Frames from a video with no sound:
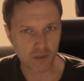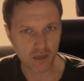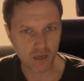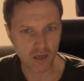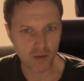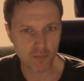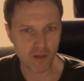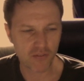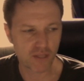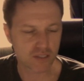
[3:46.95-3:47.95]

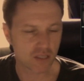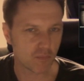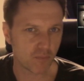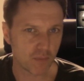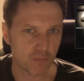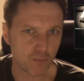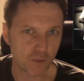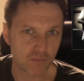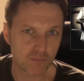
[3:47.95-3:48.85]
I think some people would